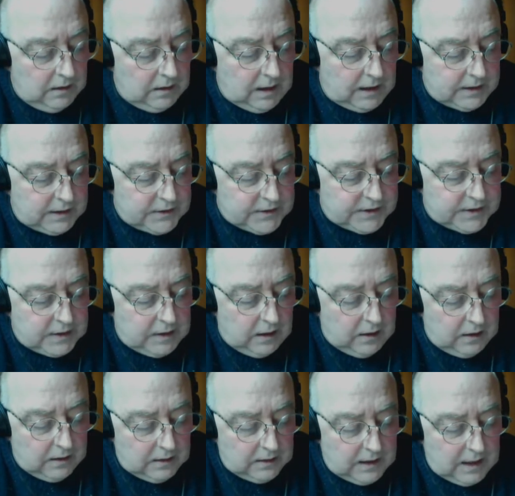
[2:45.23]
Like a
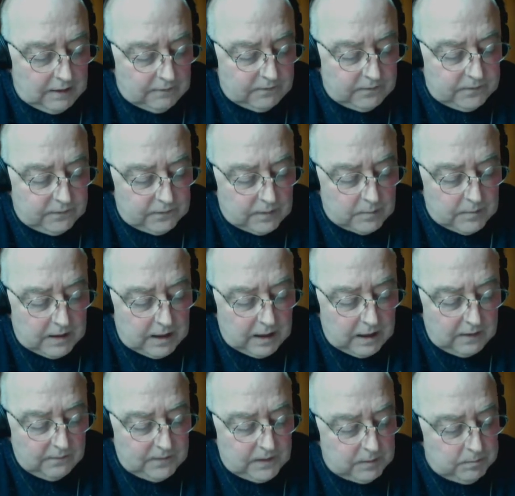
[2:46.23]
scar left from a
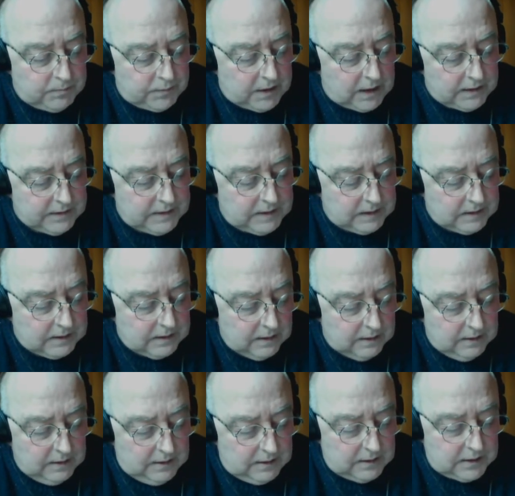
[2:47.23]
heavy branding,
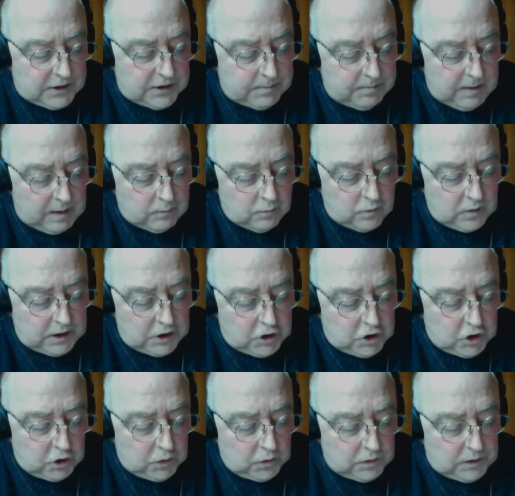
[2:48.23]
its memory
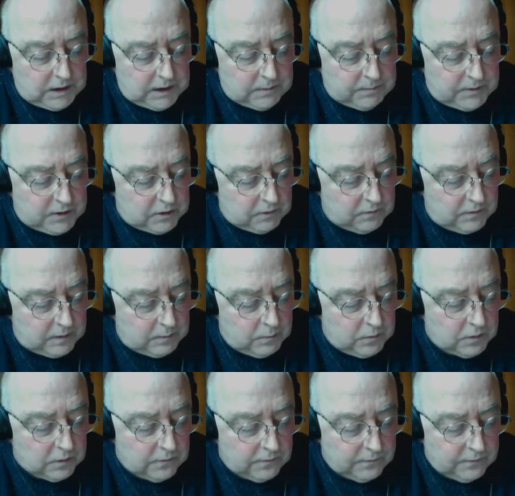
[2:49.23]
too deep to
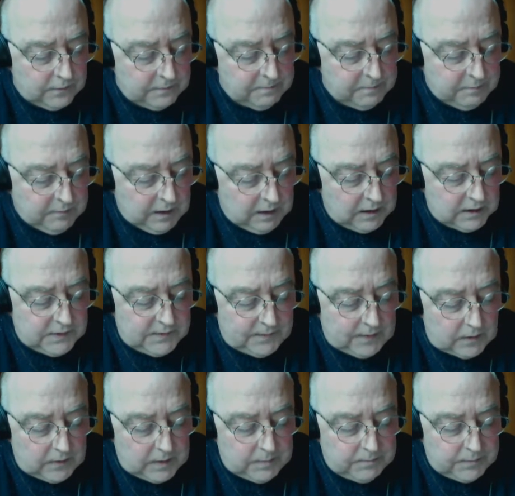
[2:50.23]
remove, its
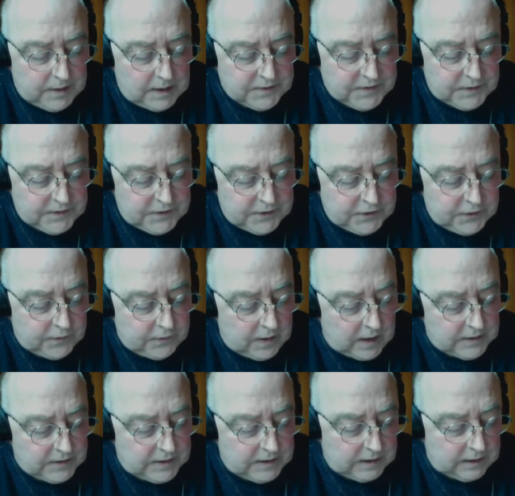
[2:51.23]
very presence
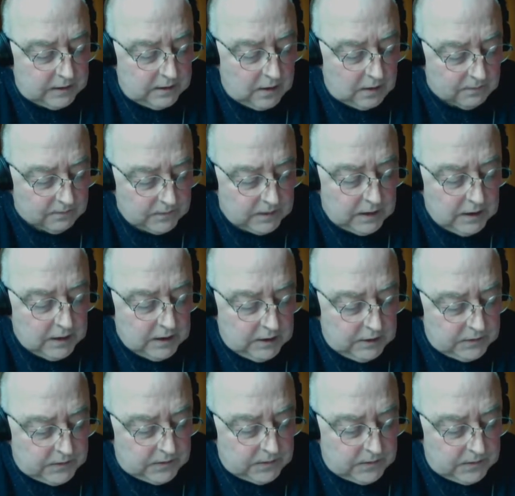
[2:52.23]
threat enough
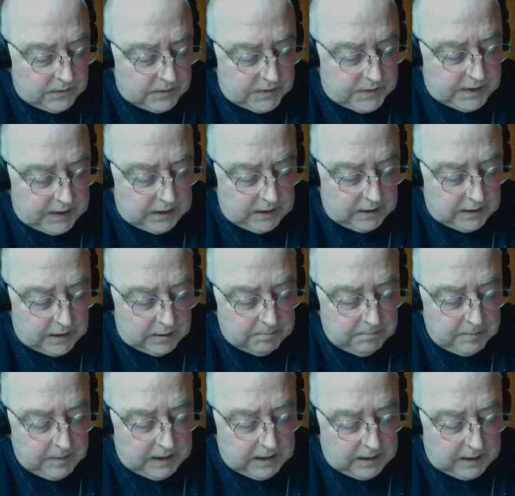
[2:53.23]
to see the
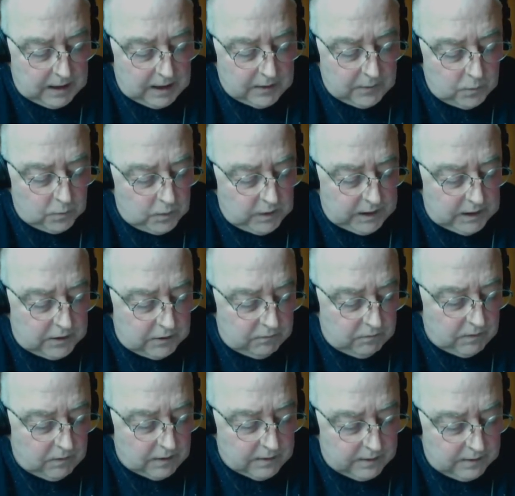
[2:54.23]
meek and weak
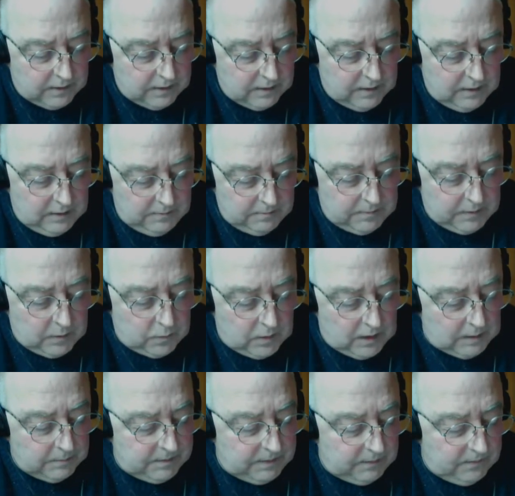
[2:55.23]
run. But
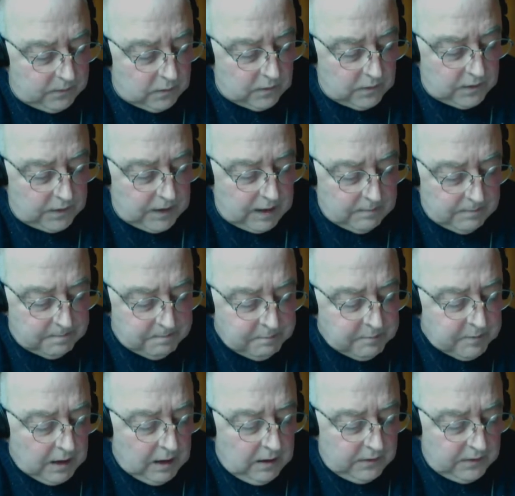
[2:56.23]
well before them,
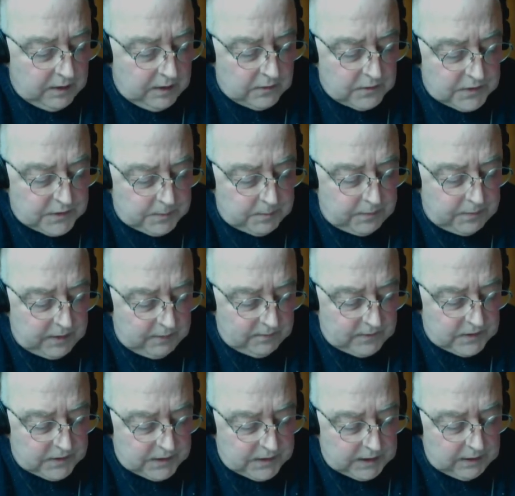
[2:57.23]
those
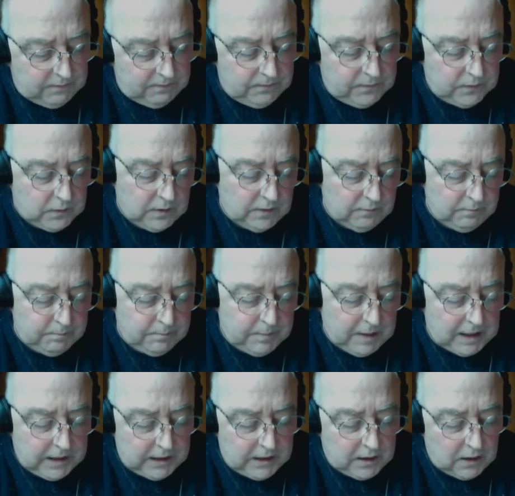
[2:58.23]
previously full of
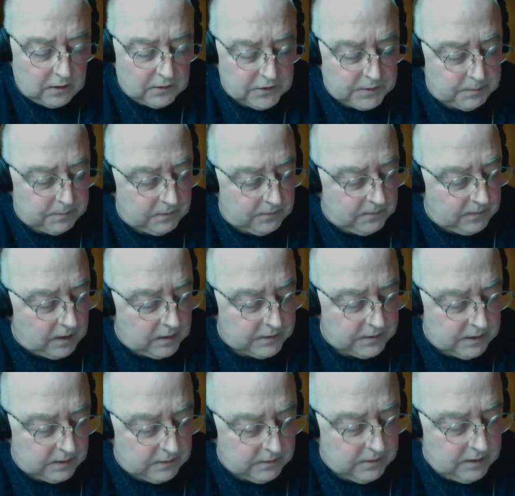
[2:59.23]
bellicose
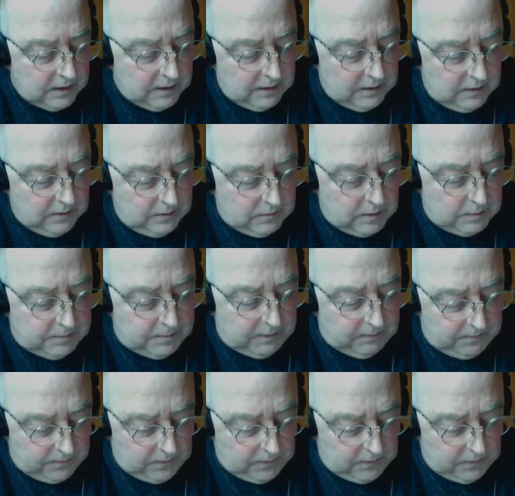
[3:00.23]
bravado will be